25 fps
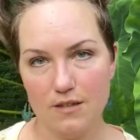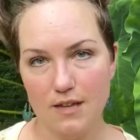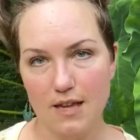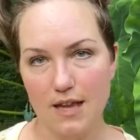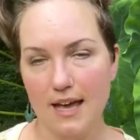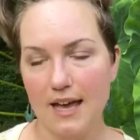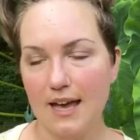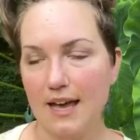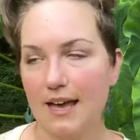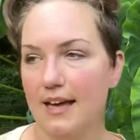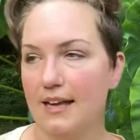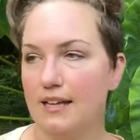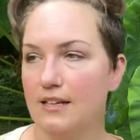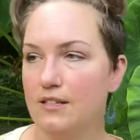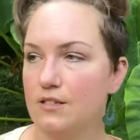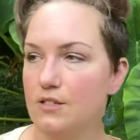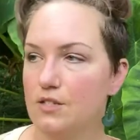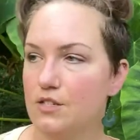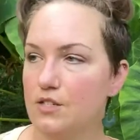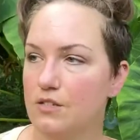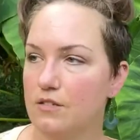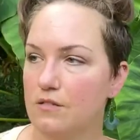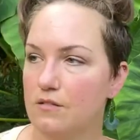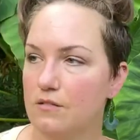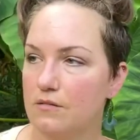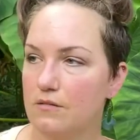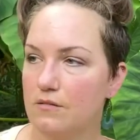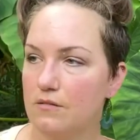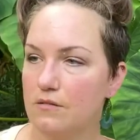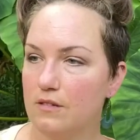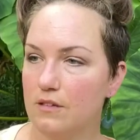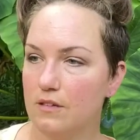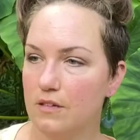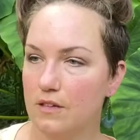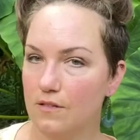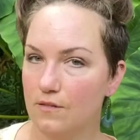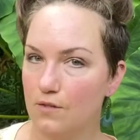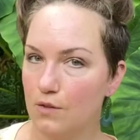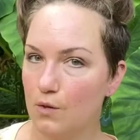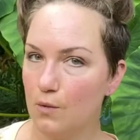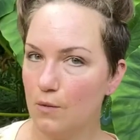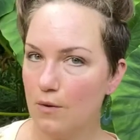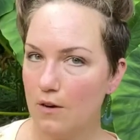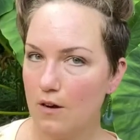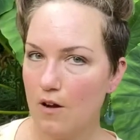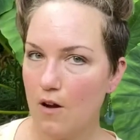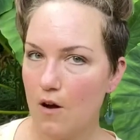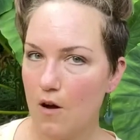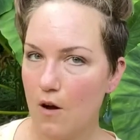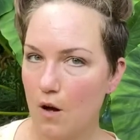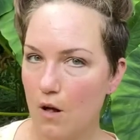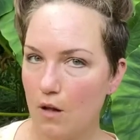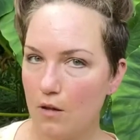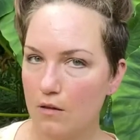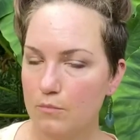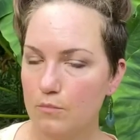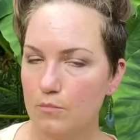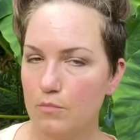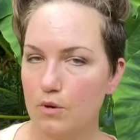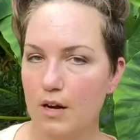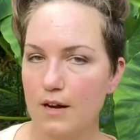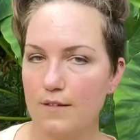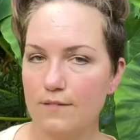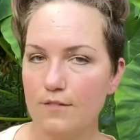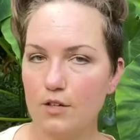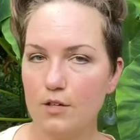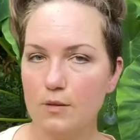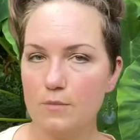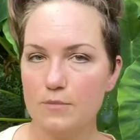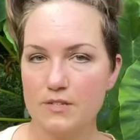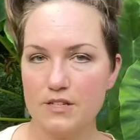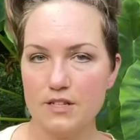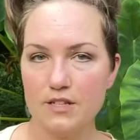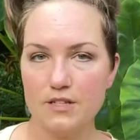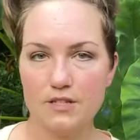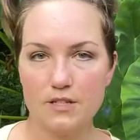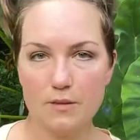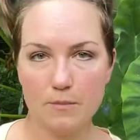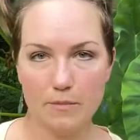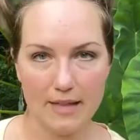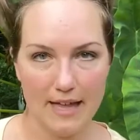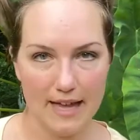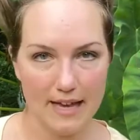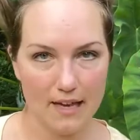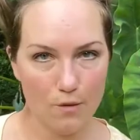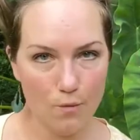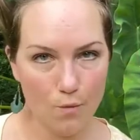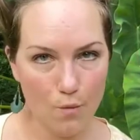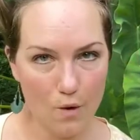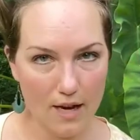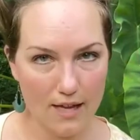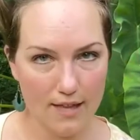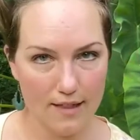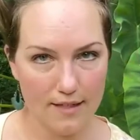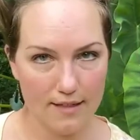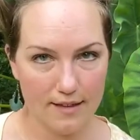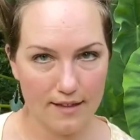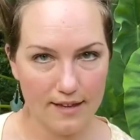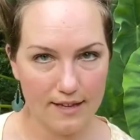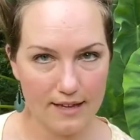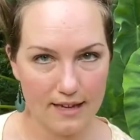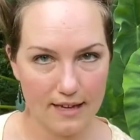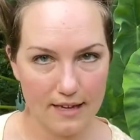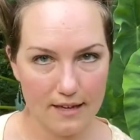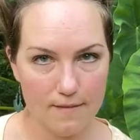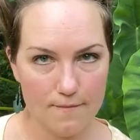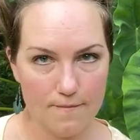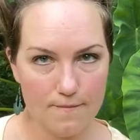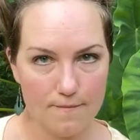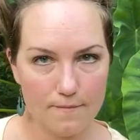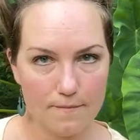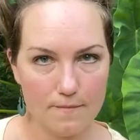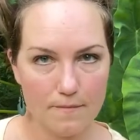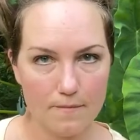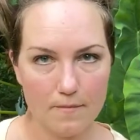And if you recall, Proverbs is the black and white thinking,